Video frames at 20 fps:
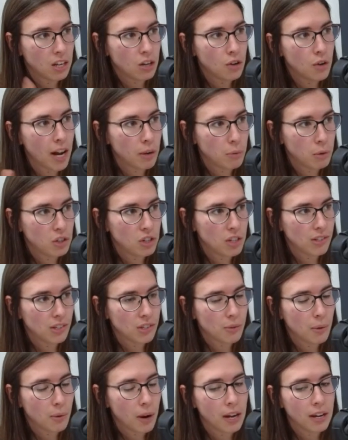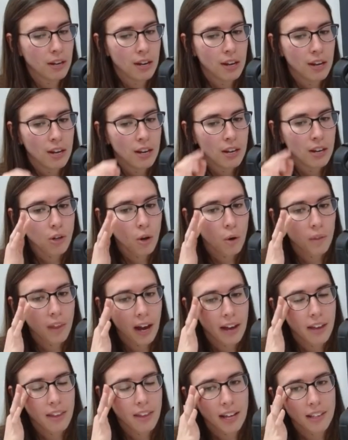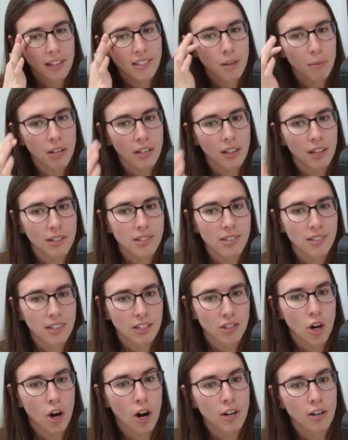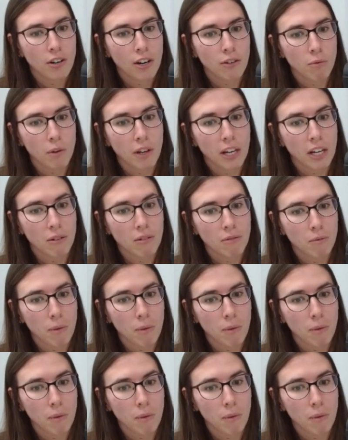and unite it with Jesus. Right. So that's something that's hard. Like